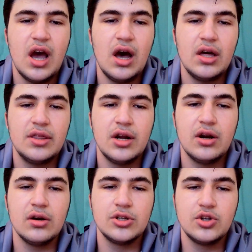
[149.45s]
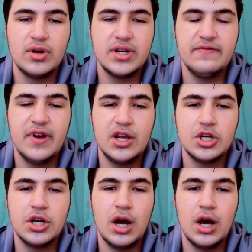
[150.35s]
their joint invasion